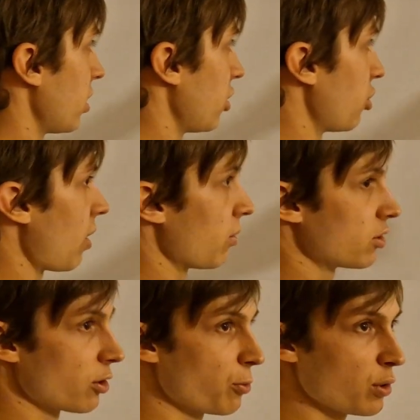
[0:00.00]
a round
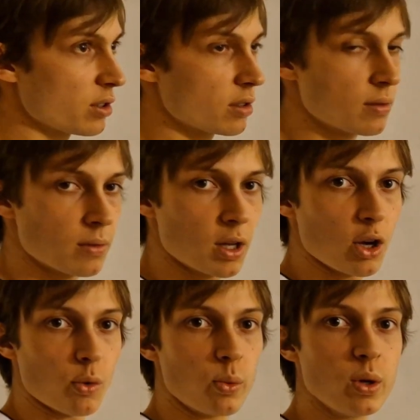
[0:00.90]
surface,
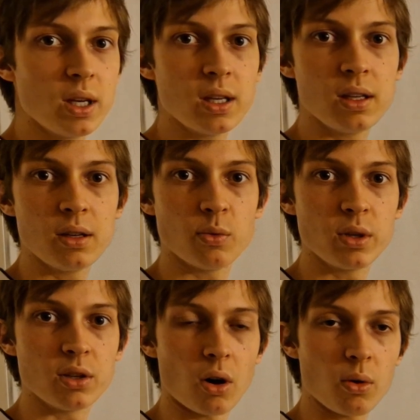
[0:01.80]
we
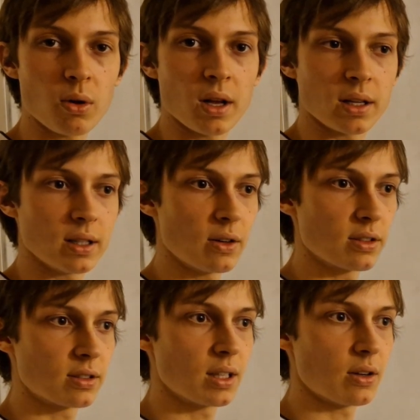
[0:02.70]
know
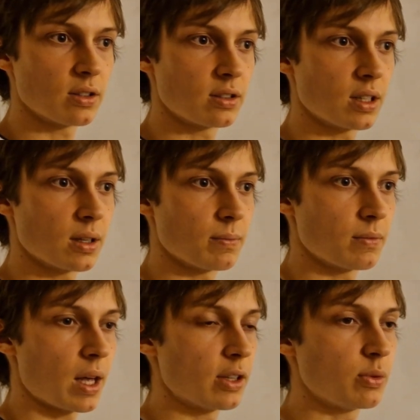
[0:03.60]
there's as
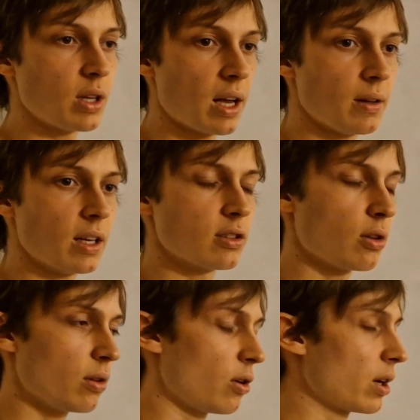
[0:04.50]

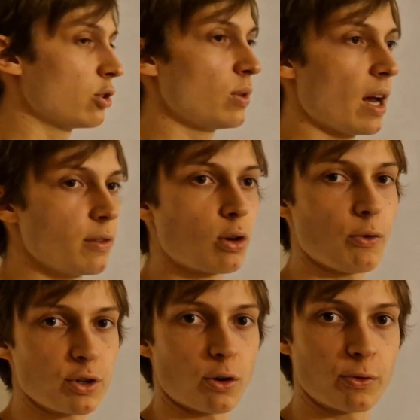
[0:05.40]
long as we have the
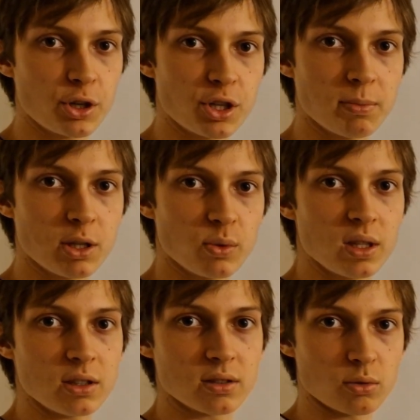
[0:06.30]
coefficient of friction between
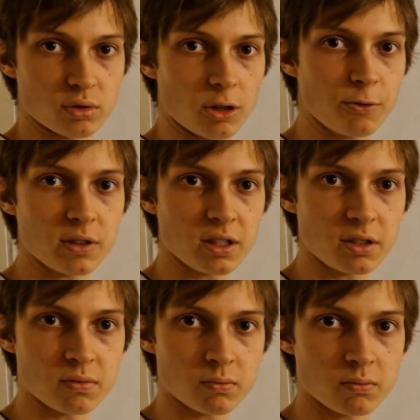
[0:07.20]
these two
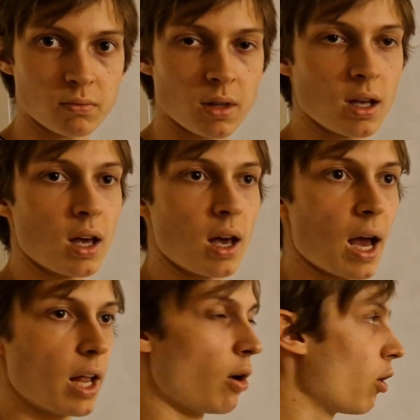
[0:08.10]
surfaces,
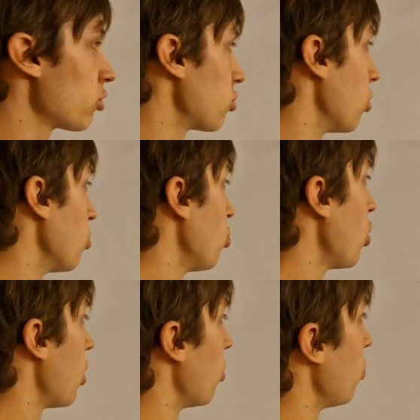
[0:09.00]
and also
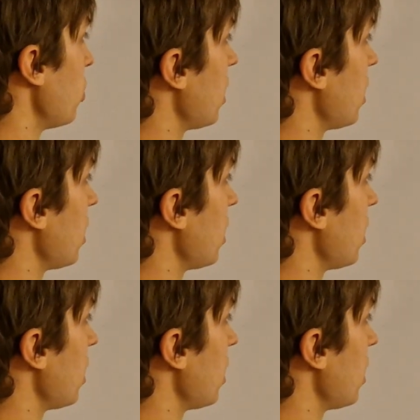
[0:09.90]
we